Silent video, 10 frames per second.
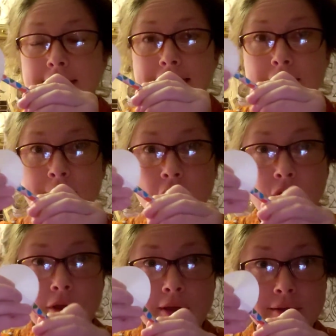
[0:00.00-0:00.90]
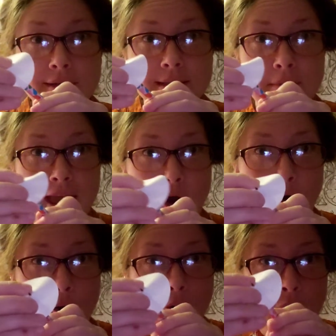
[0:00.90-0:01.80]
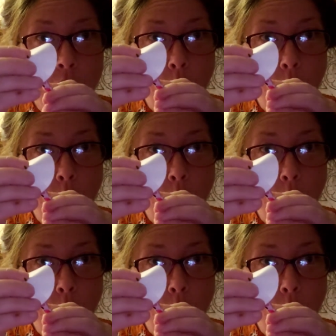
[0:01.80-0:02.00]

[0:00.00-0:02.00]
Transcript: in the middle to make a hole.